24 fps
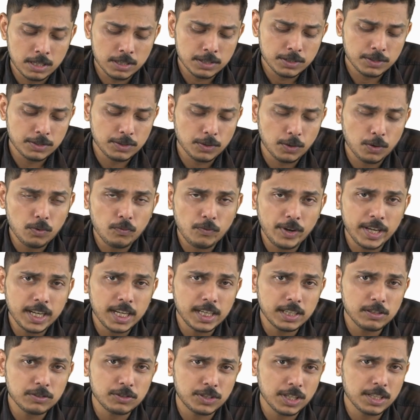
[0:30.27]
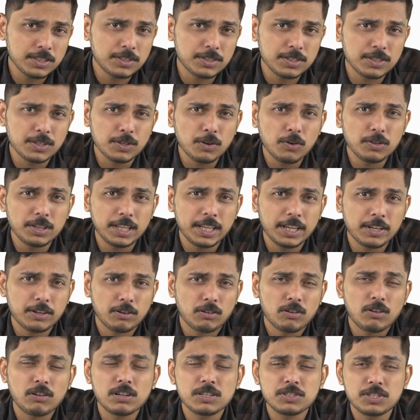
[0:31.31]
So, we need to just know the
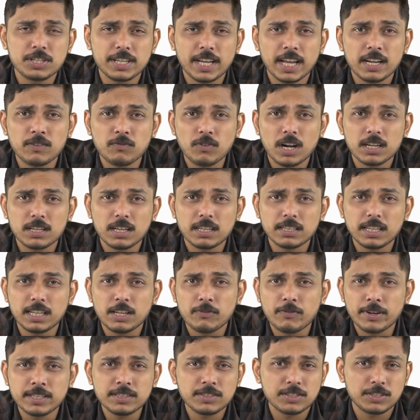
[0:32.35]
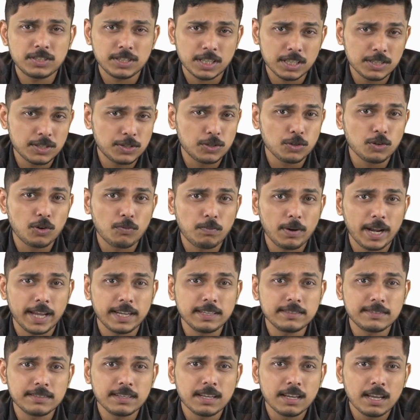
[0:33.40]
chronology and what are the events just took
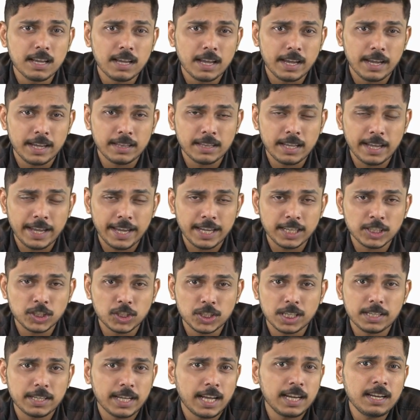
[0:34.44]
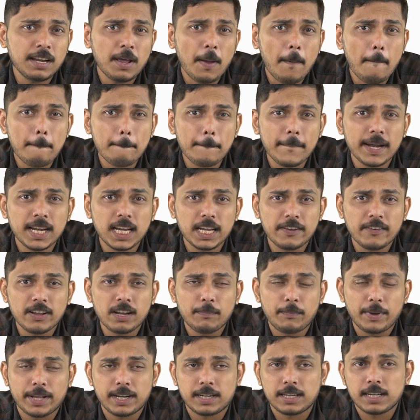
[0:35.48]
place in the ancient and medieval
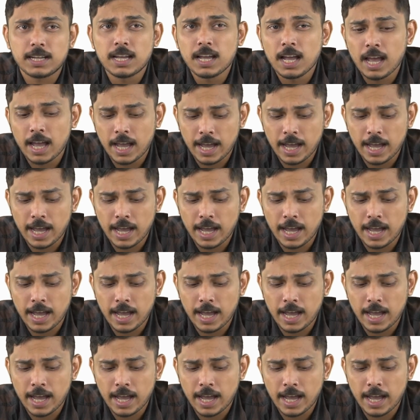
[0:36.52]
period,